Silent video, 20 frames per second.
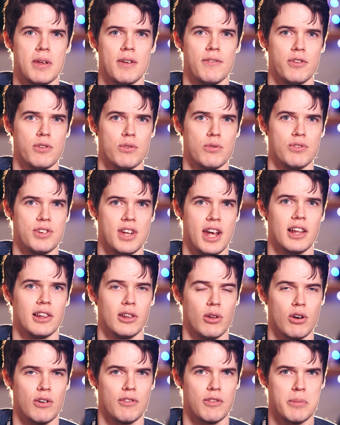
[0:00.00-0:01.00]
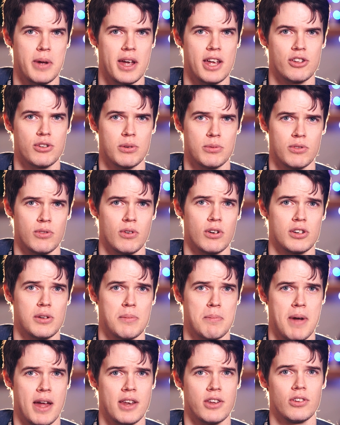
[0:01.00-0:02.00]
if you download it from AEScripts, you've got
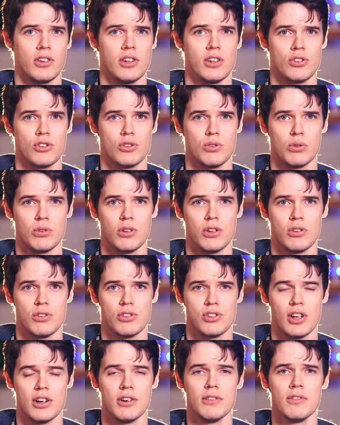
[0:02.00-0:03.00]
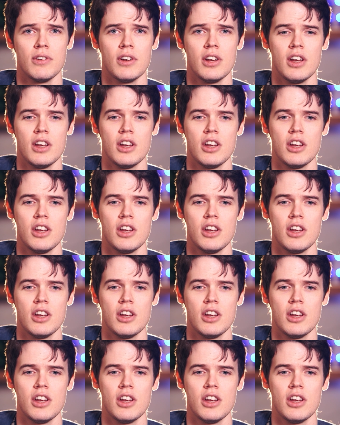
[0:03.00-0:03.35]
to manually install it yourself.